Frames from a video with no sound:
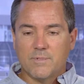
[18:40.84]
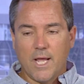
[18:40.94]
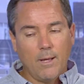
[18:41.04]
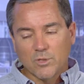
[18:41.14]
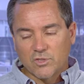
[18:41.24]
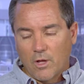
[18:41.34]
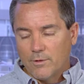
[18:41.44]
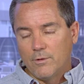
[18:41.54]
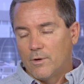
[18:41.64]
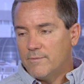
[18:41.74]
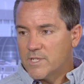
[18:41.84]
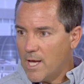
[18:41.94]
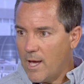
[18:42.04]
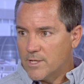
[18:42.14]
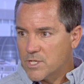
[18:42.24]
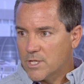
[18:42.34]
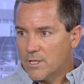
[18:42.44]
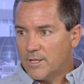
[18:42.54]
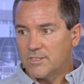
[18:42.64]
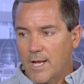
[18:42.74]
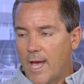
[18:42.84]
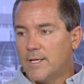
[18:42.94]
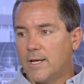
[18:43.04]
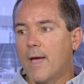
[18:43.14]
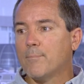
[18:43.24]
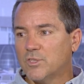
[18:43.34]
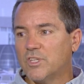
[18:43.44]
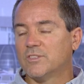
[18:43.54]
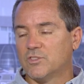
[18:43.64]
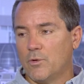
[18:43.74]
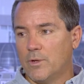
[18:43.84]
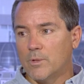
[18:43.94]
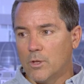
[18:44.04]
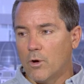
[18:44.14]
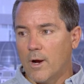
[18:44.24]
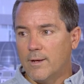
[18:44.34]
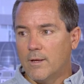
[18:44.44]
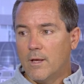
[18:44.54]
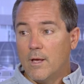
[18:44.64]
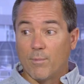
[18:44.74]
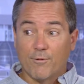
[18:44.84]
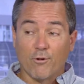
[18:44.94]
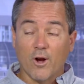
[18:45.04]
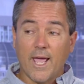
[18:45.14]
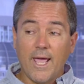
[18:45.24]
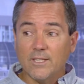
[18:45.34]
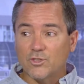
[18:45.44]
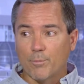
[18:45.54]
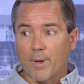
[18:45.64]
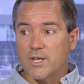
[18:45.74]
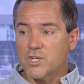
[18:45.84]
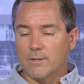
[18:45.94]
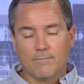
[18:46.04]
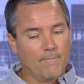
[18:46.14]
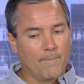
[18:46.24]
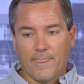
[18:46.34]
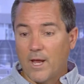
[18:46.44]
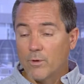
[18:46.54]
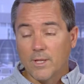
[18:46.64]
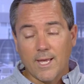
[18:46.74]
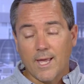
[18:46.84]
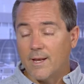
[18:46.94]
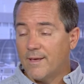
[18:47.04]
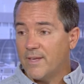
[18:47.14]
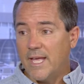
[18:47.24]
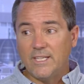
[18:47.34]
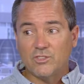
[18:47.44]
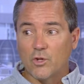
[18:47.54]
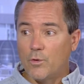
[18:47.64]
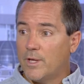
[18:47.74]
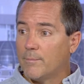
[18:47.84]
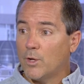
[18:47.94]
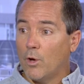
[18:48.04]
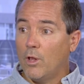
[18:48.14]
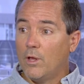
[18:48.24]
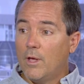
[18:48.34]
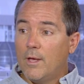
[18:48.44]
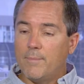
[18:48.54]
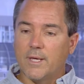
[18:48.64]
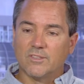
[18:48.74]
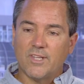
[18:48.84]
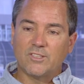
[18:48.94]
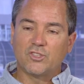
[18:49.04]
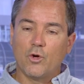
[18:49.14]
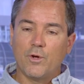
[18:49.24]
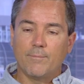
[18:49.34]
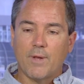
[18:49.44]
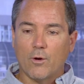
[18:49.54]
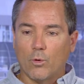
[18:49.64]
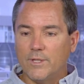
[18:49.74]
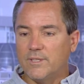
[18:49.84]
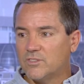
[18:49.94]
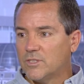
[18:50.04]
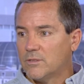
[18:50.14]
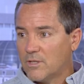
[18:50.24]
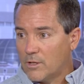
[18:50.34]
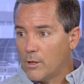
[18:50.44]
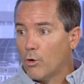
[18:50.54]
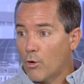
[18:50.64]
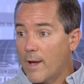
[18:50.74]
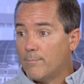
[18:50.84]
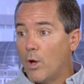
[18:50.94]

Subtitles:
Table salt you don't even touch. That's 99% sodium chloride. But for a cancer patient, they really can't have any sodium at all. Because that sodium, not only does the chloride